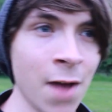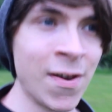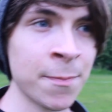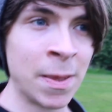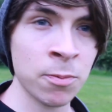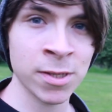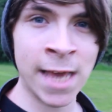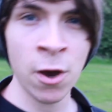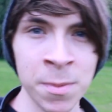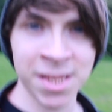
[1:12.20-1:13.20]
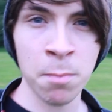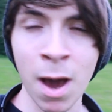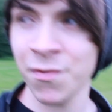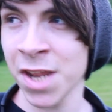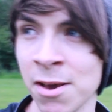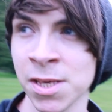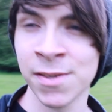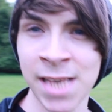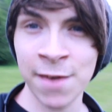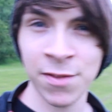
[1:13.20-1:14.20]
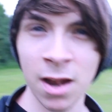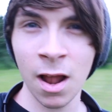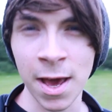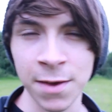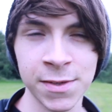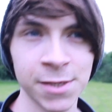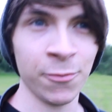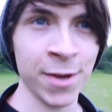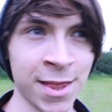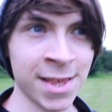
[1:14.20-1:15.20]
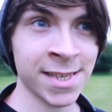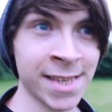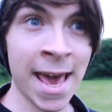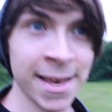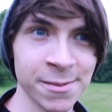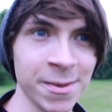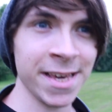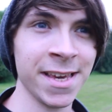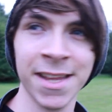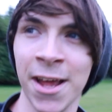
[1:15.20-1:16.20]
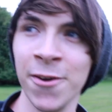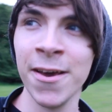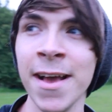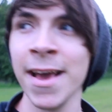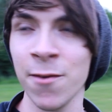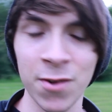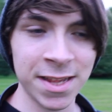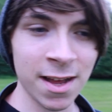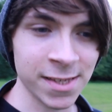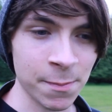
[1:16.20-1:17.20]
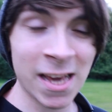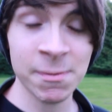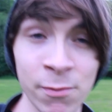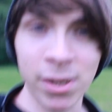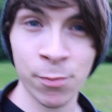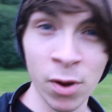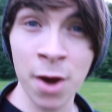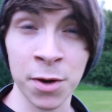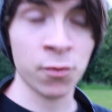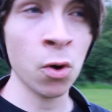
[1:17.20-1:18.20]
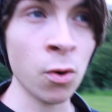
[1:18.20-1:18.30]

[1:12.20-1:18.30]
I've had people tell me that my videos have saved their lives, which scares me, you know. It really does. It makes me really proud, of